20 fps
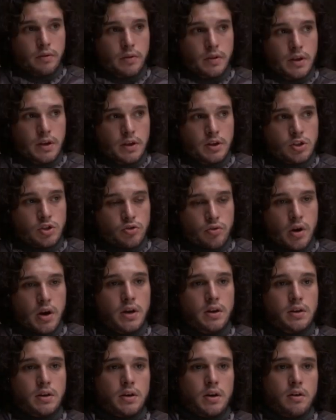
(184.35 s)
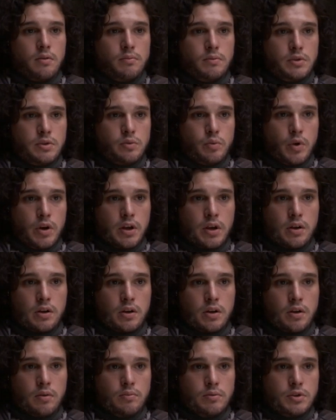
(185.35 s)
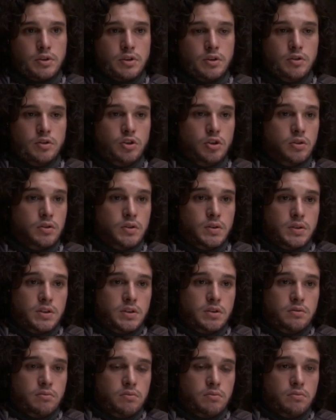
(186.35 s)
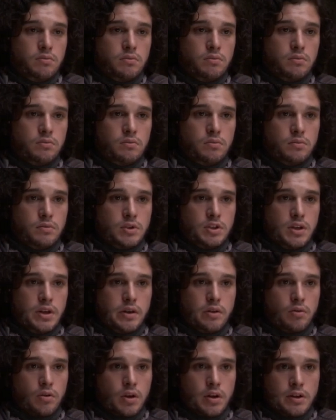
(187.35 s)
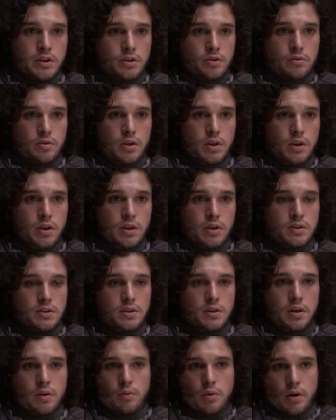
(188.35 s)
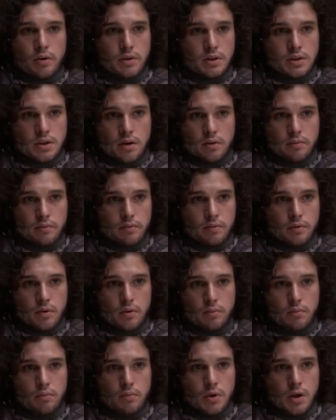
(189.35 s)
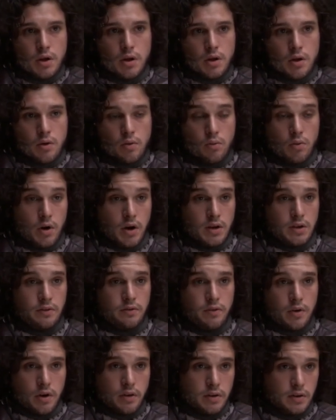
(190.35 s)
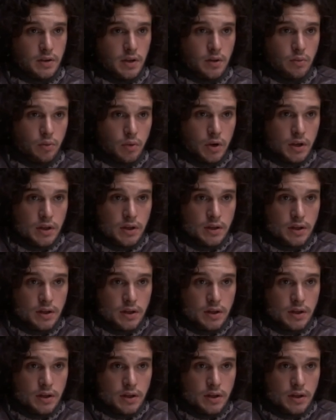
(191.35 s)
The strain comes when it comes to Jon's secret history. He doesn't know where he's come from, why his father did what he